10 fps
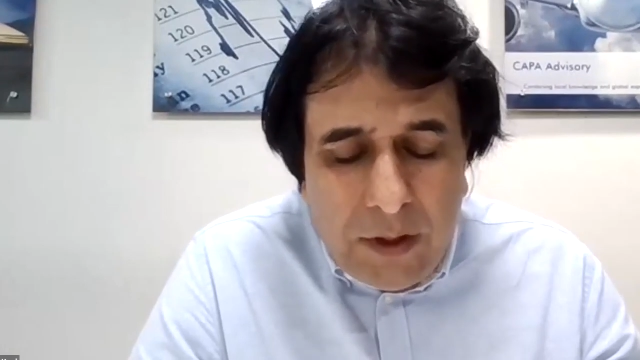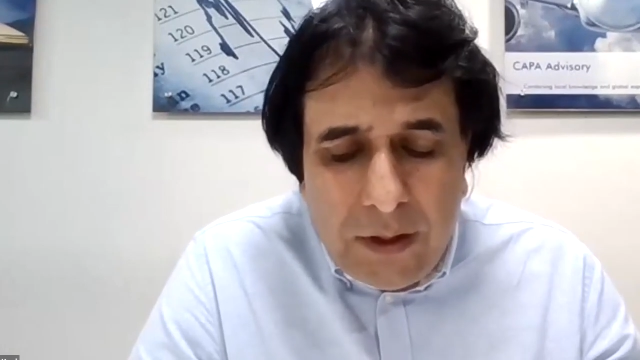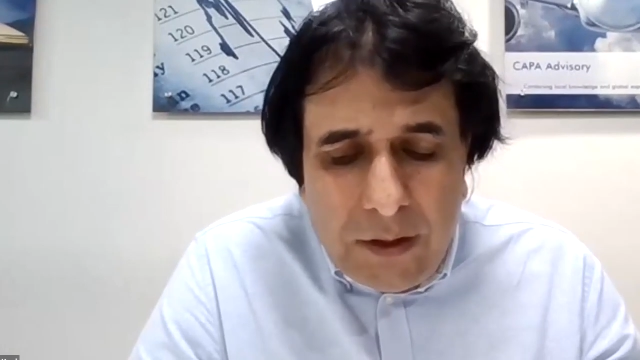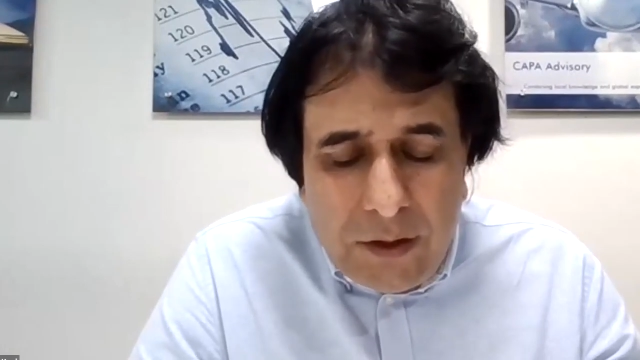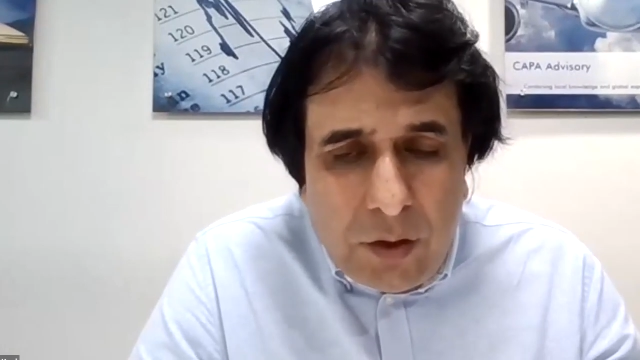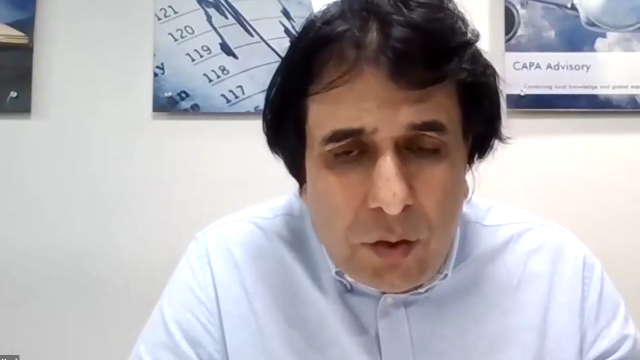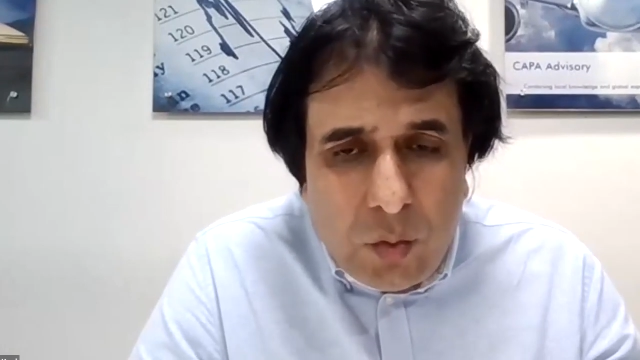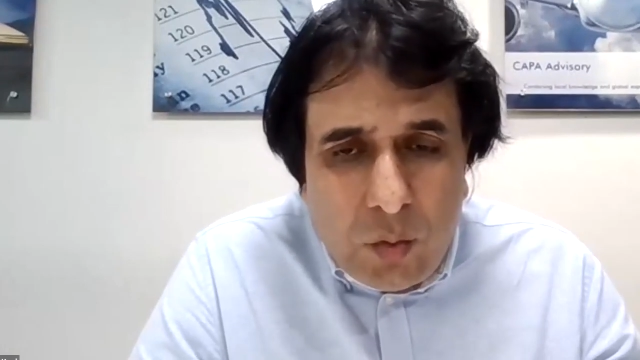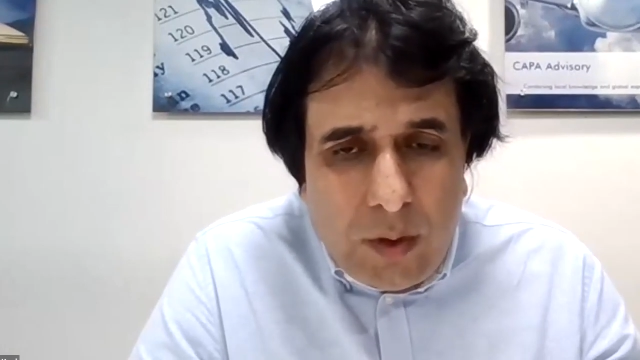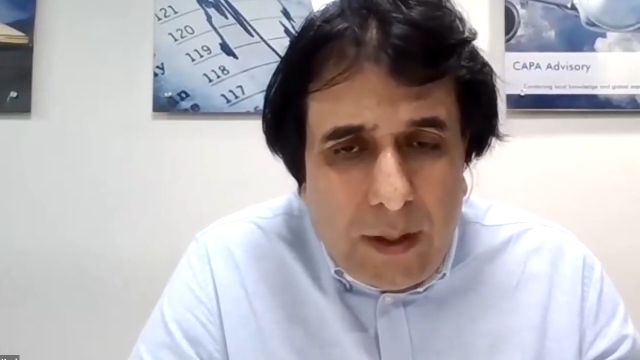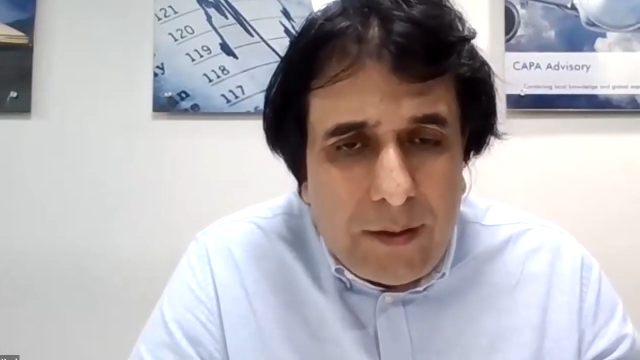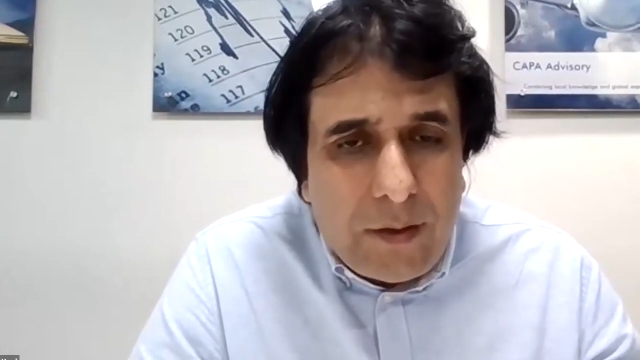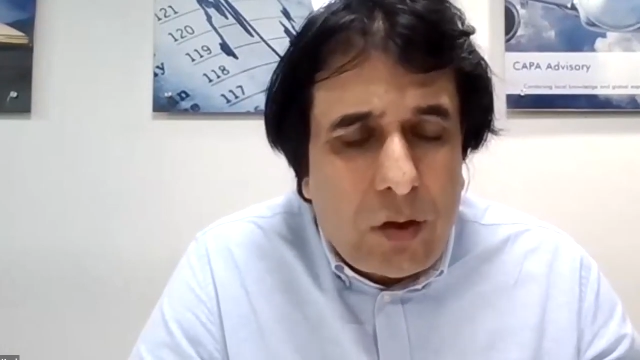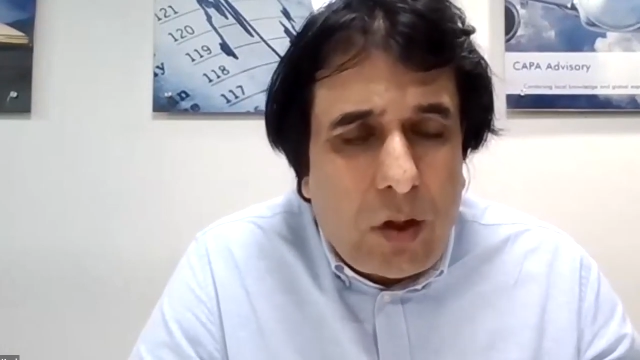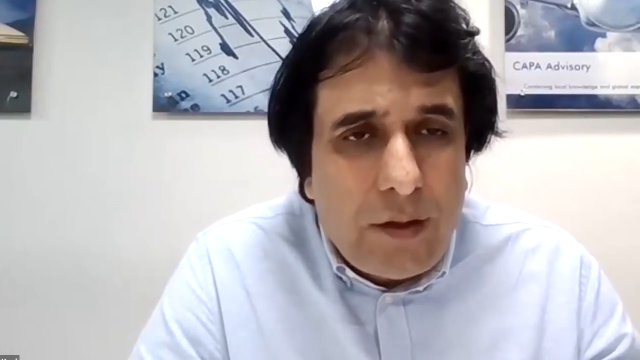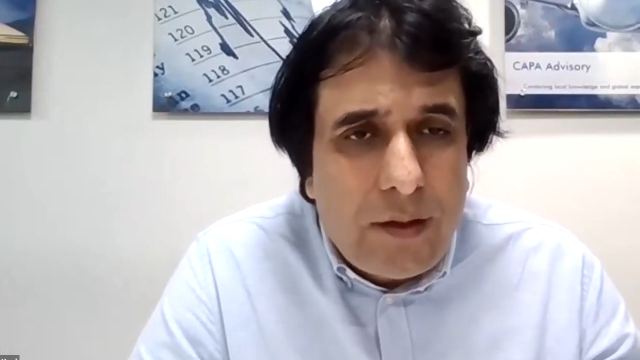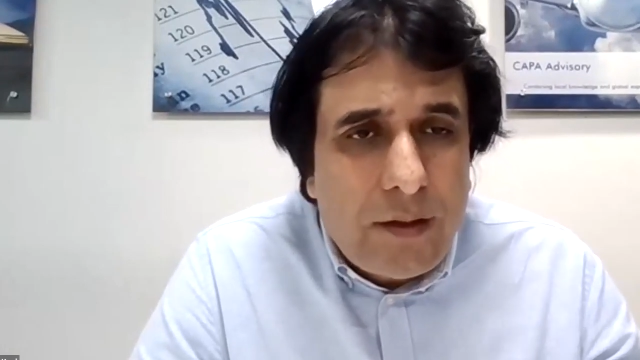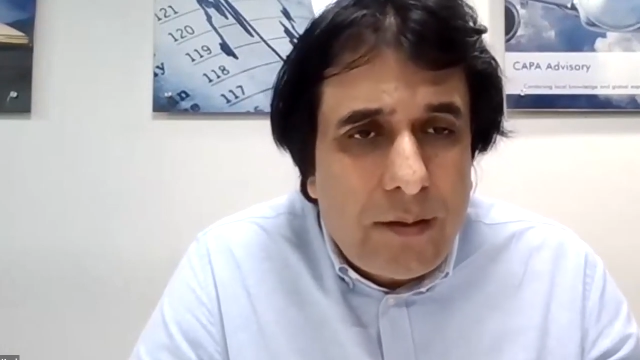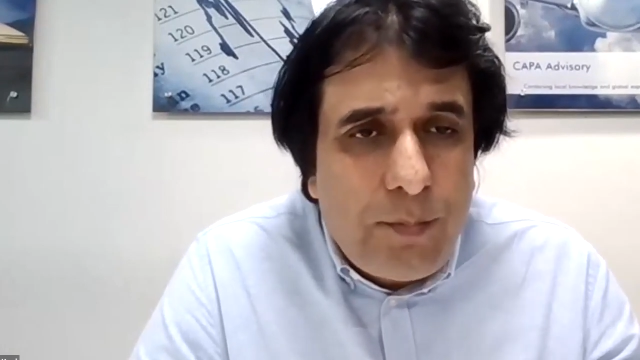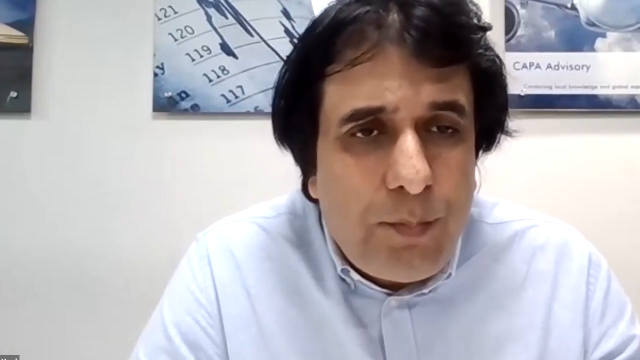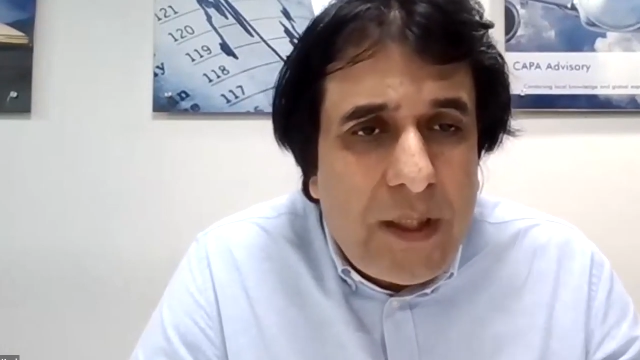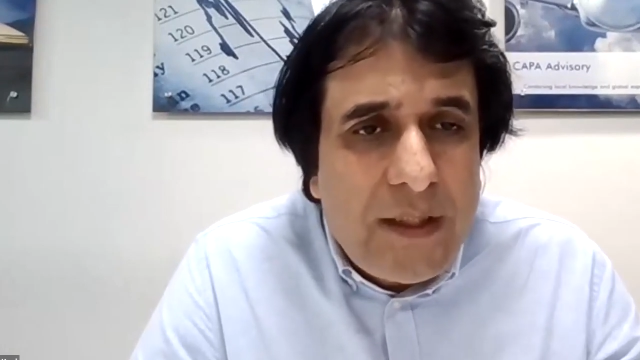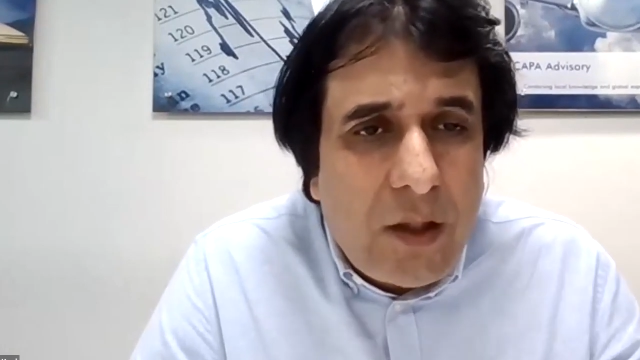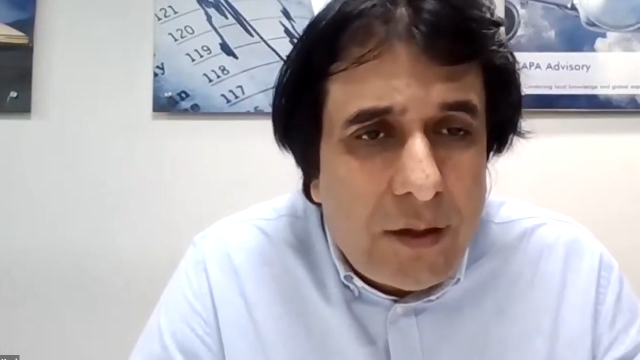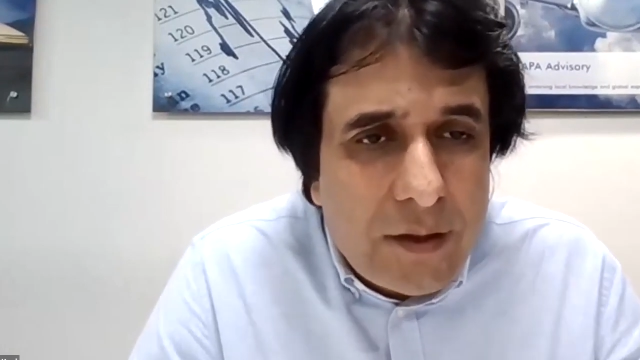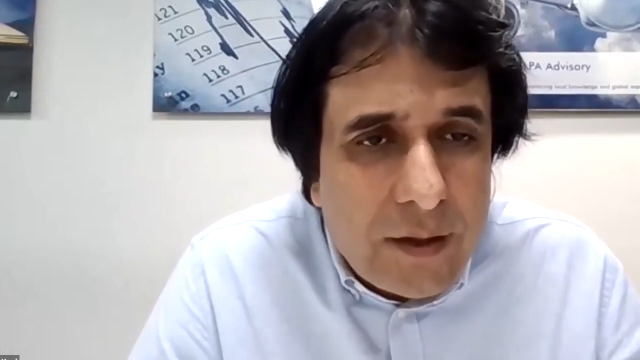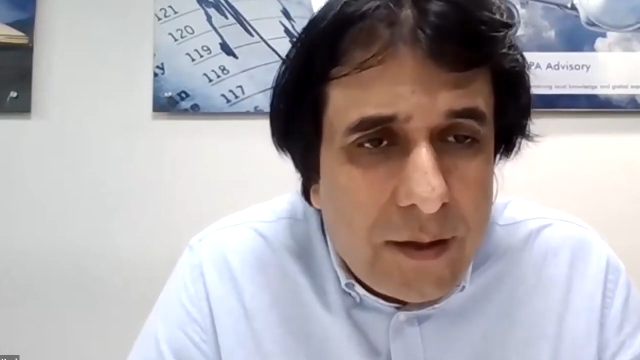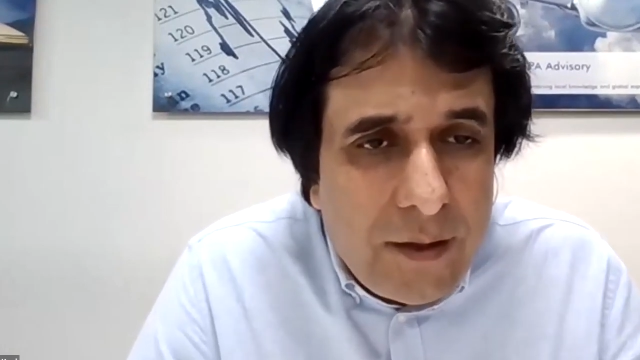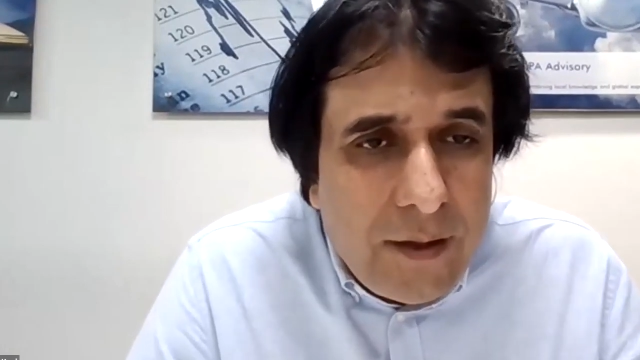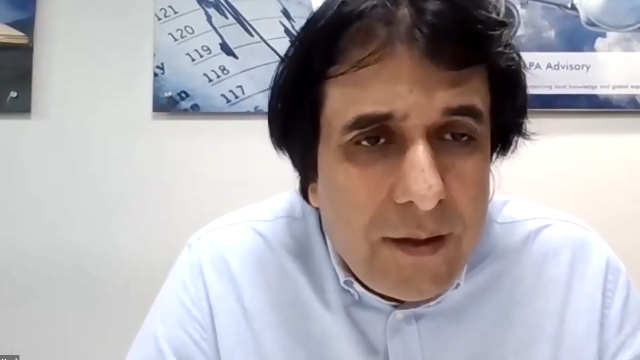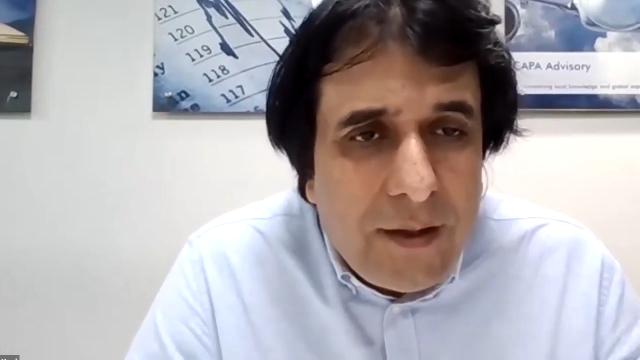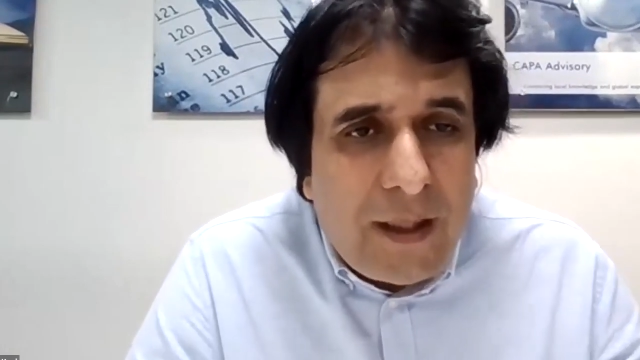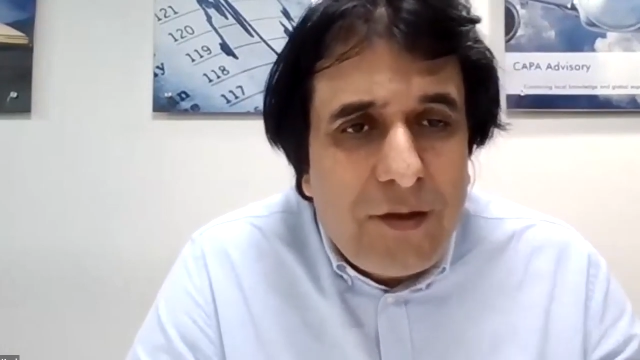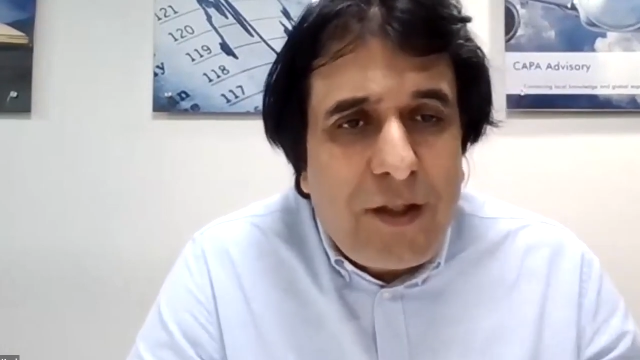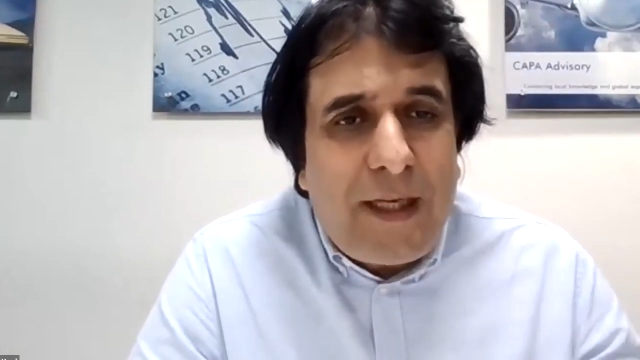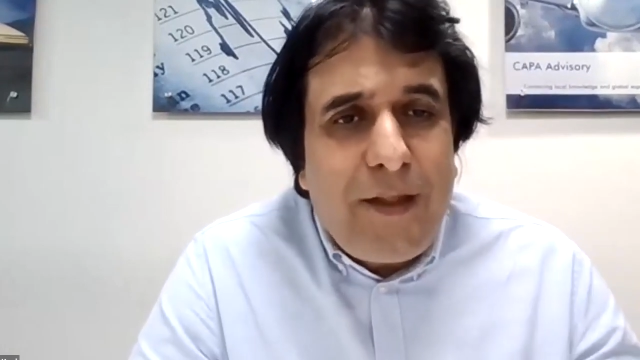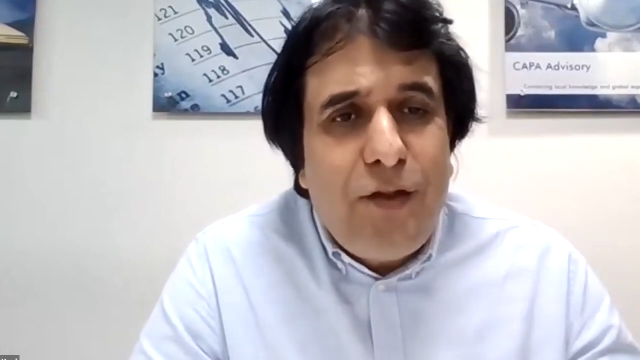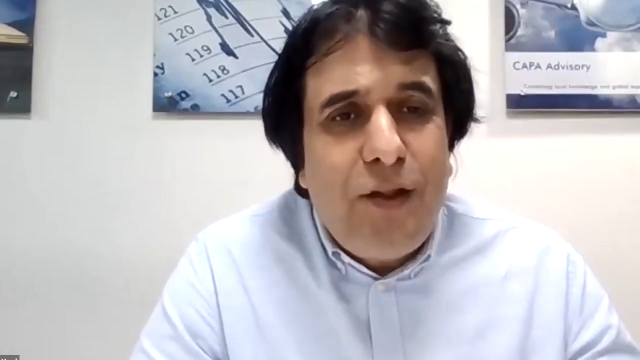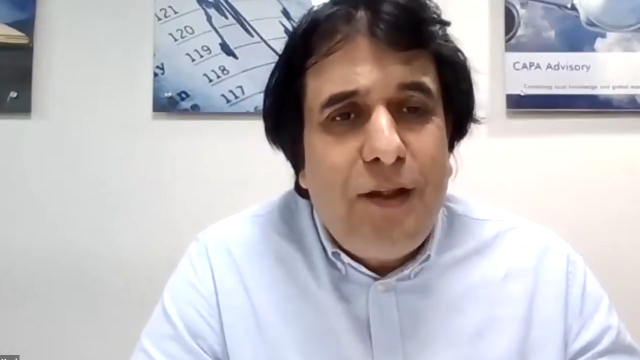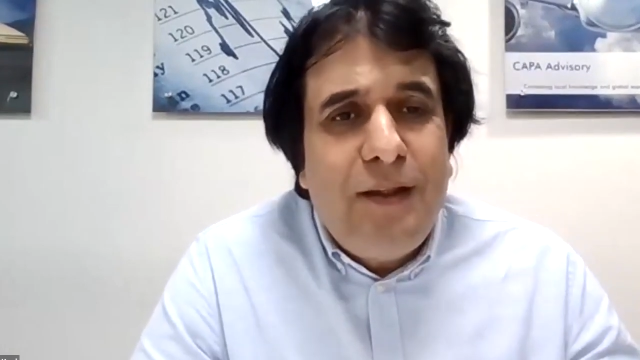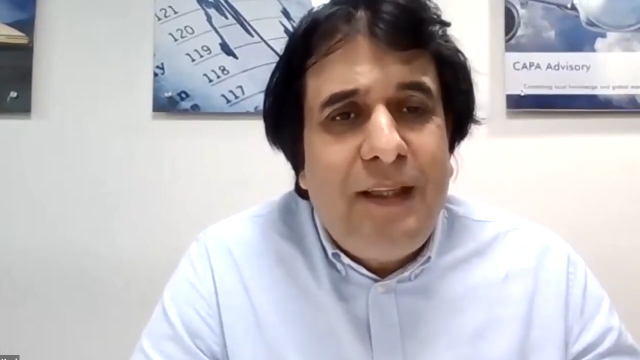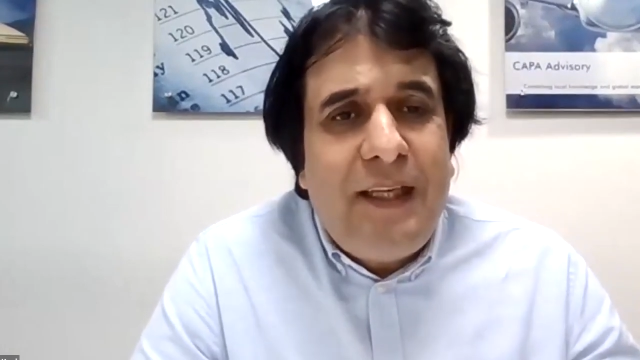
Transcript: But there's this issue that slots, peak slots are are challenging.